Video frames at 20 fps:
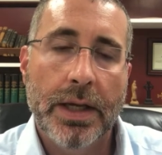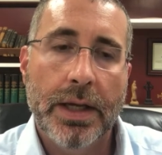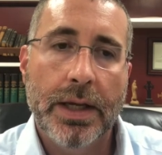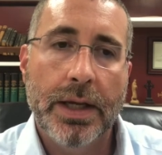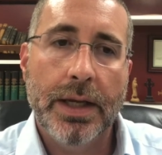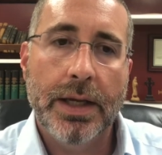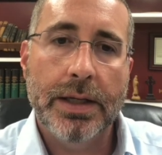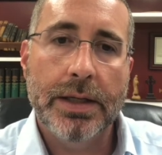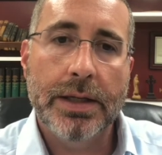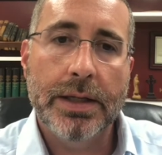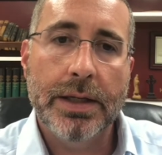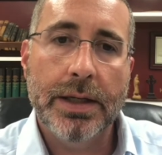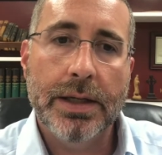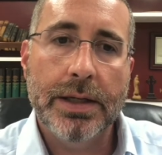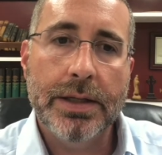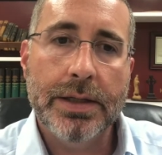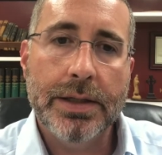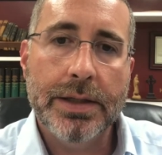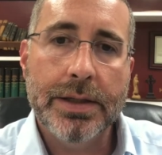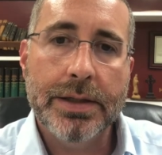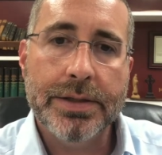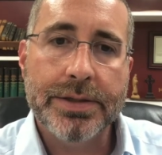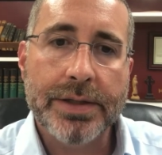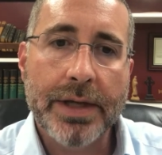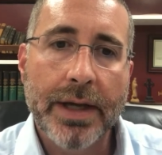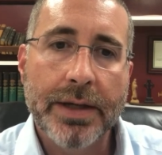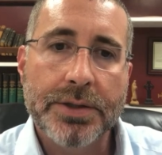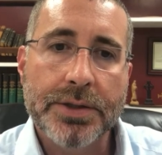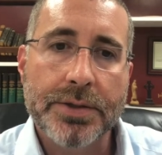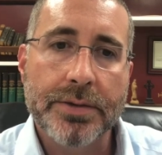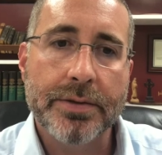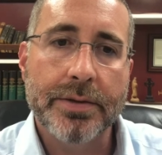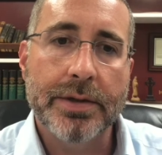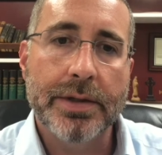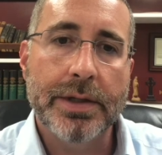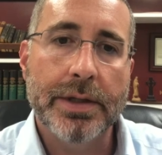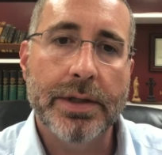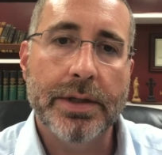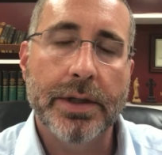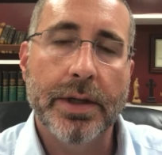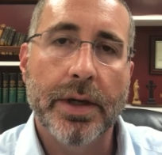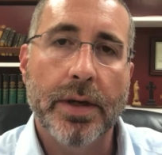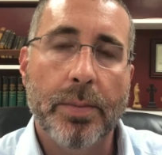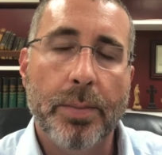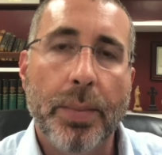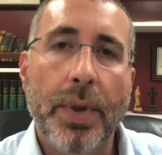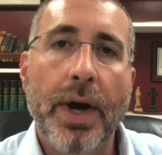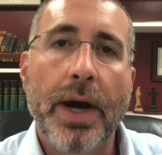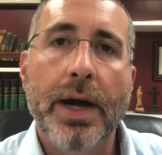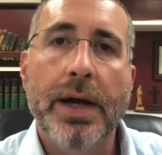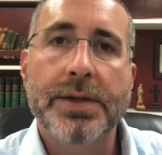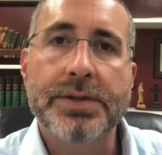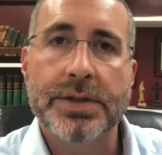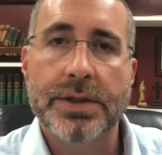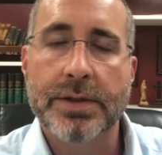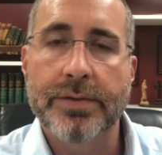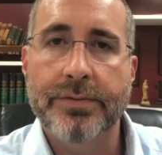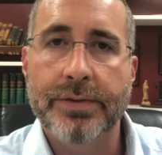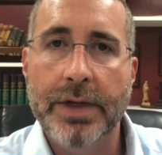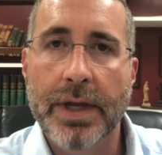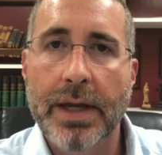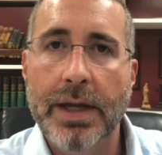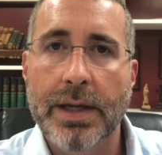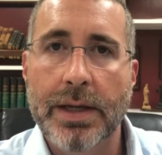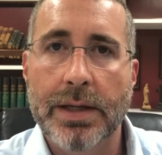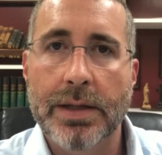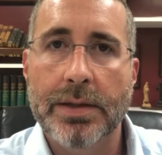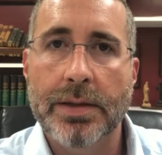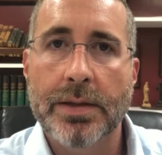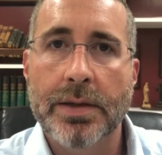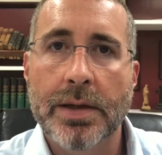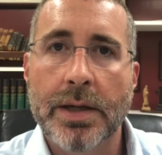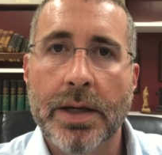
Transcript: And it is actually a positive gain.